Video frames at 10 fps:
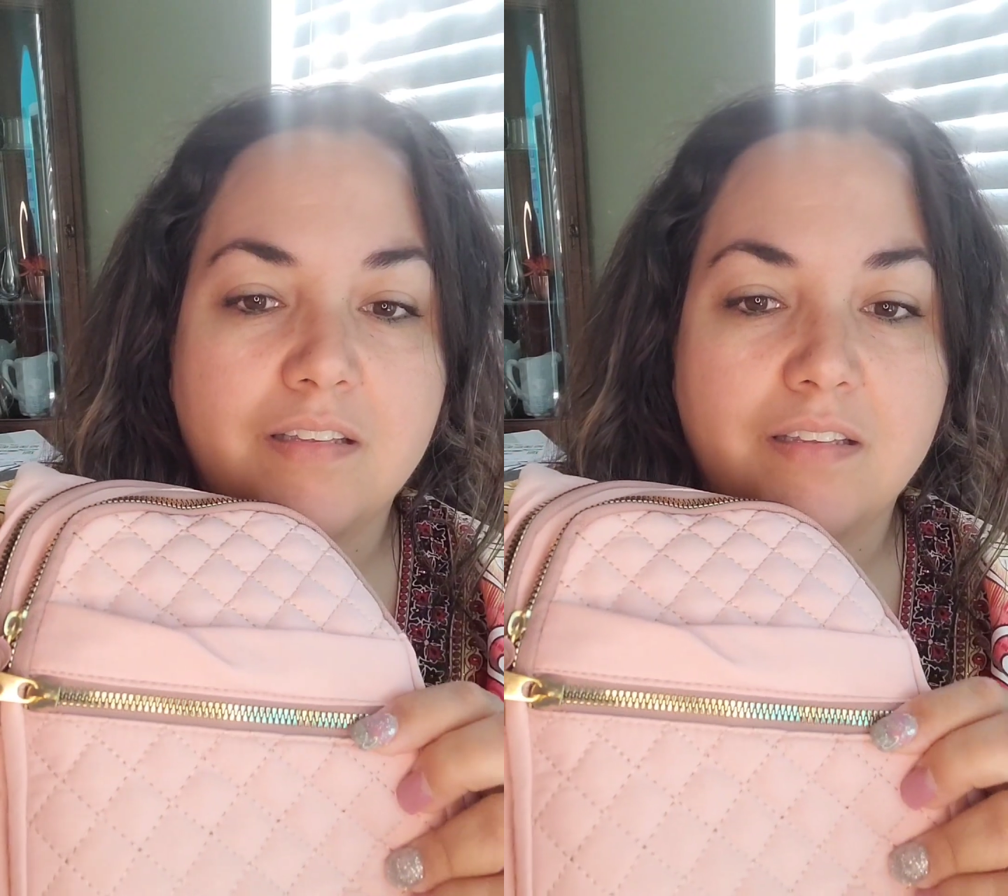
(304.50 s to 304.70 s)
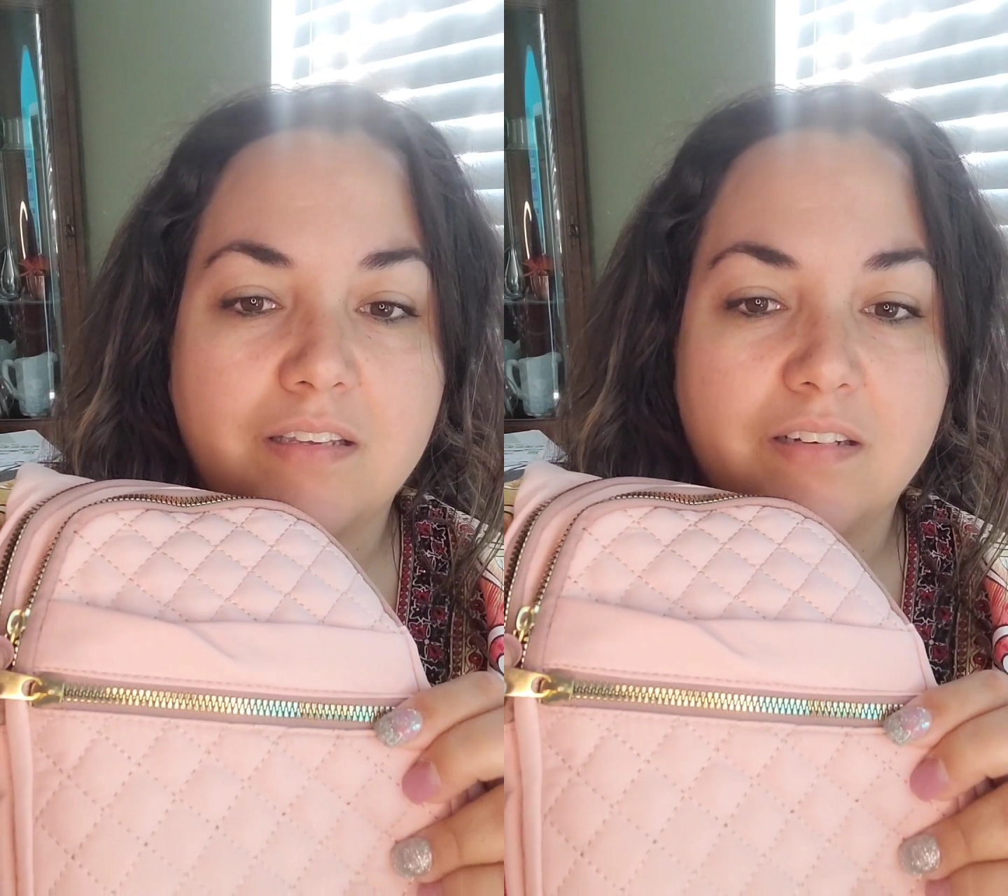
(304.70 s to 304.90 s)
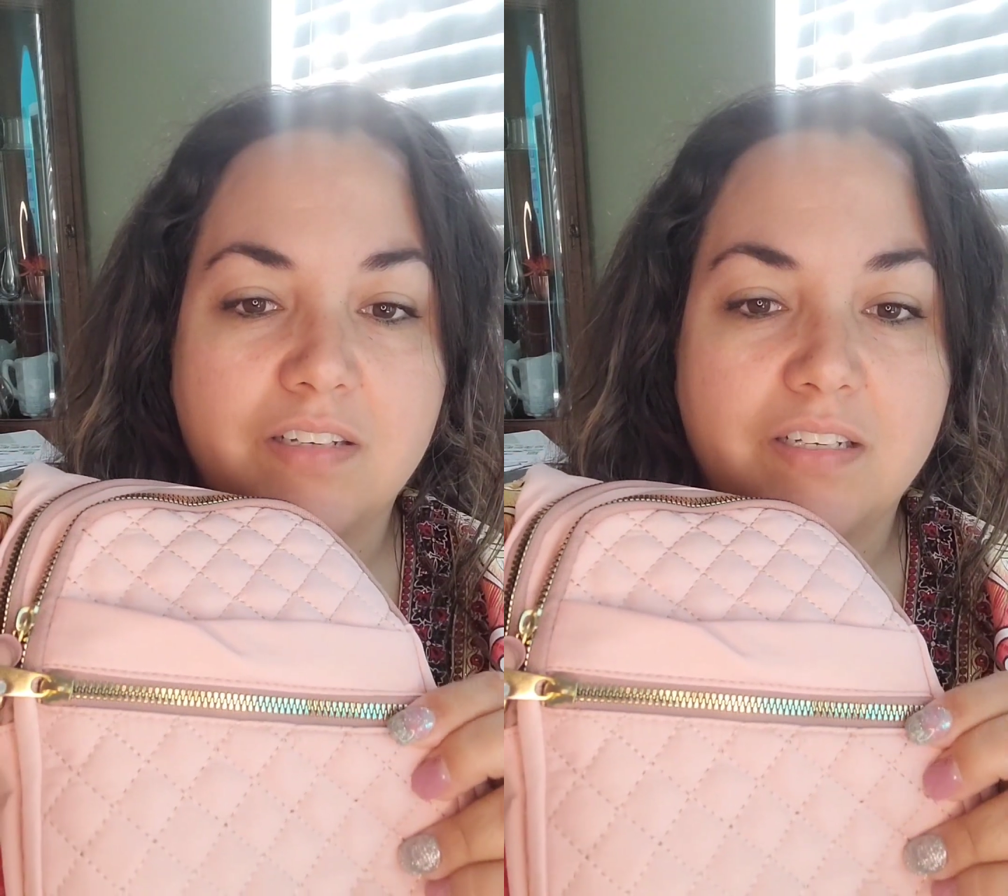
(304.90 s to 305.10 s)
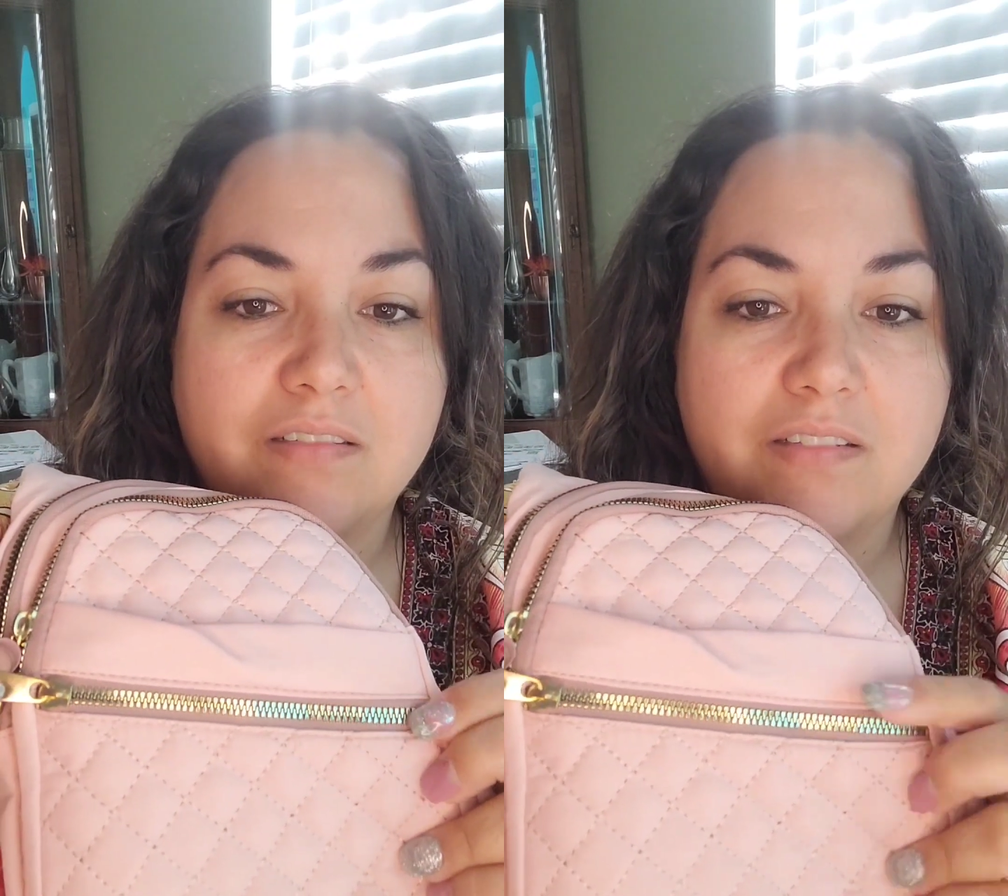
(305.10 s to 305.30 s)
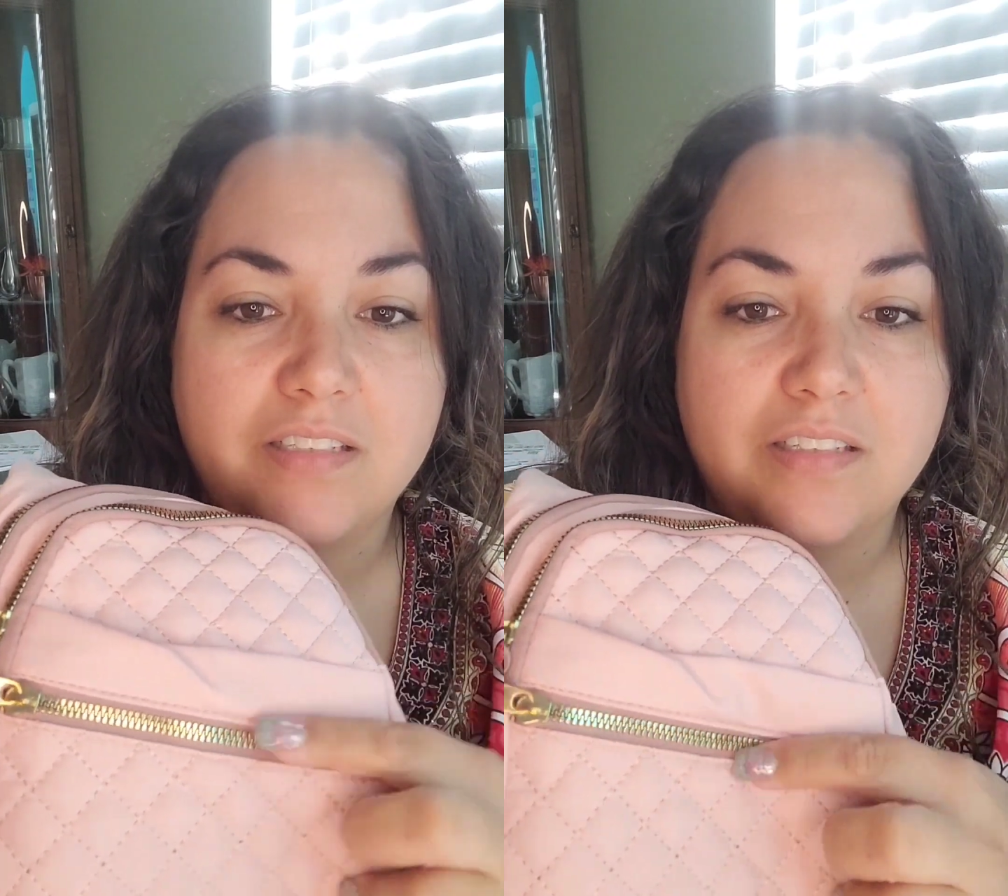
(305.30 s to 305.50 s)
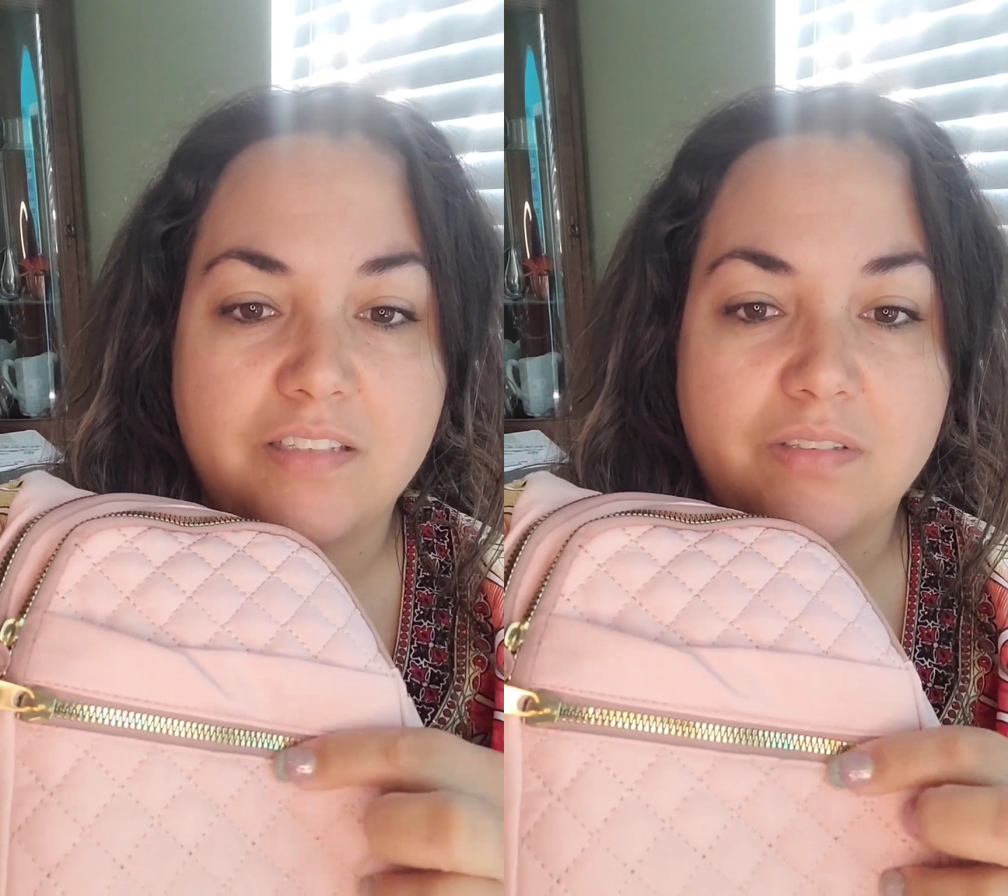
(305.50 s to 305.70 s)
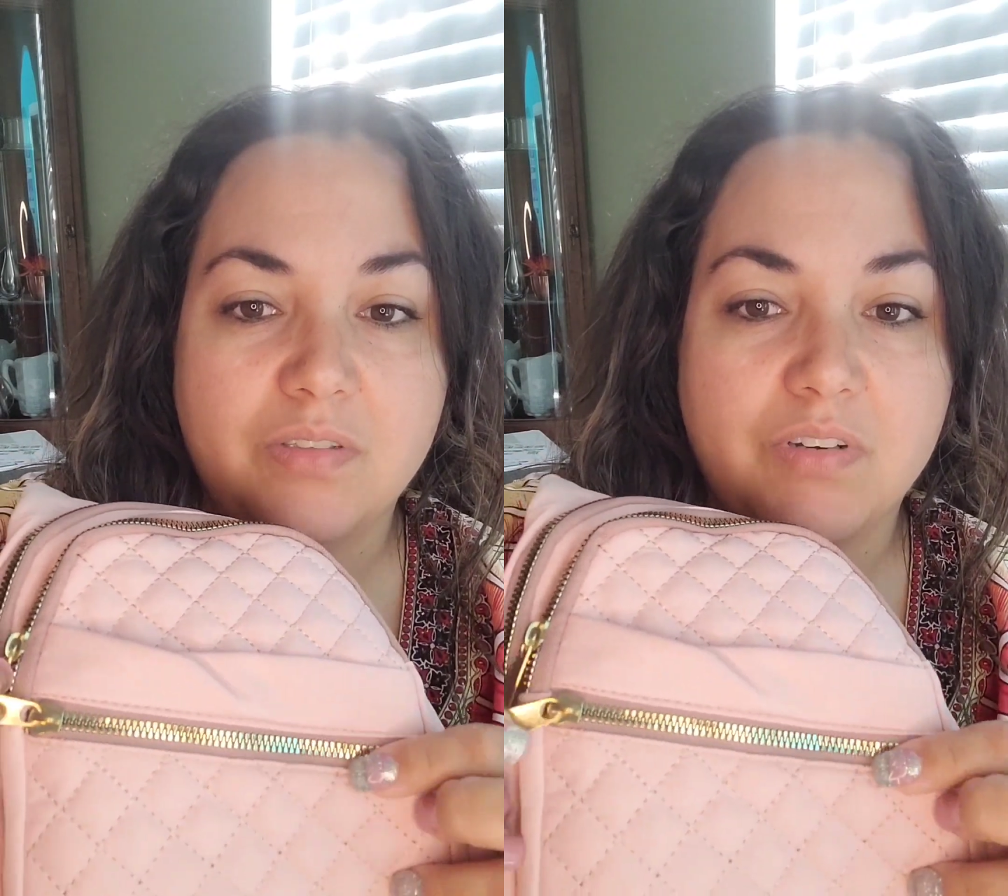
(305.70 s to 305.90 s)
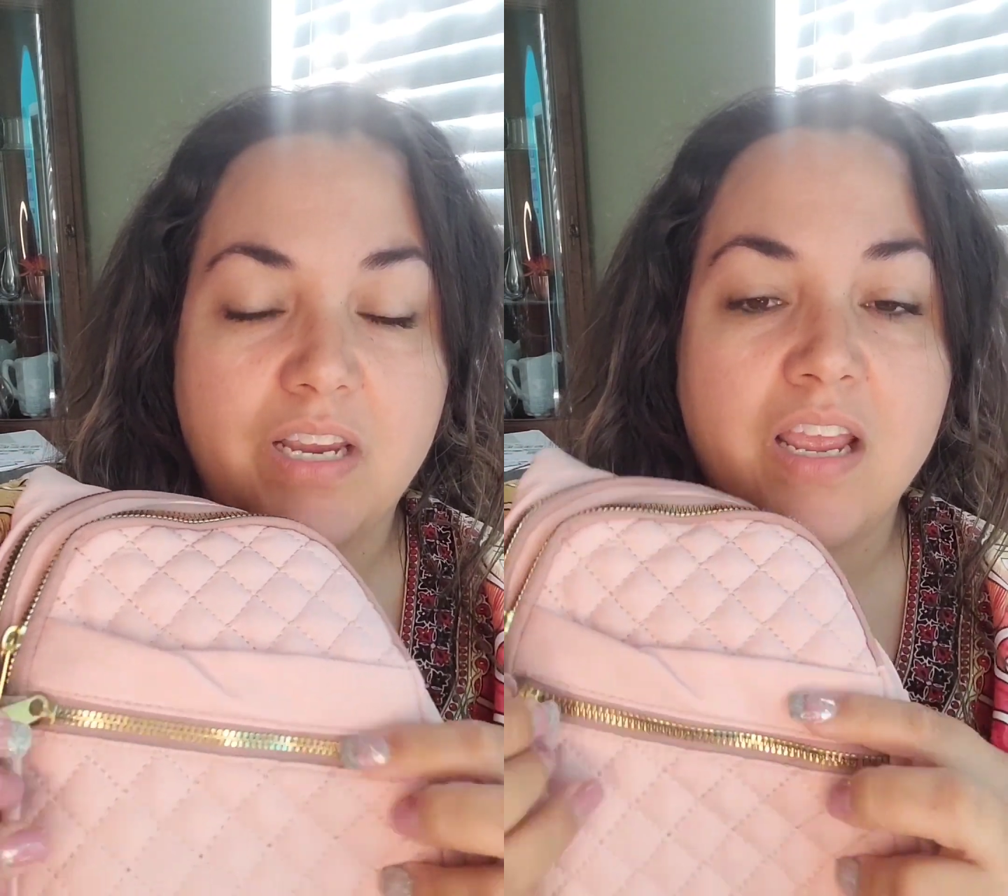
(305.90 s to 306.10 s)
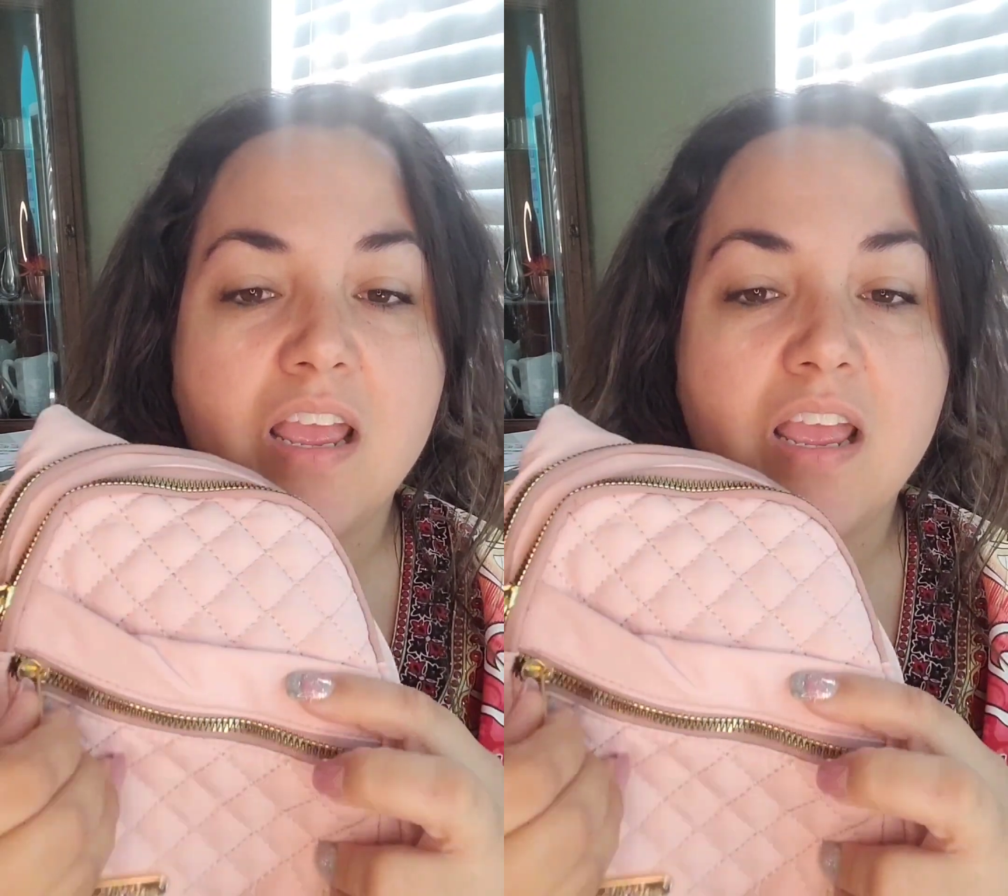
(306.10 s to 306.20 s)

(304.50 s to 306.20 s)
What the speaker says: we go. There, it closed right.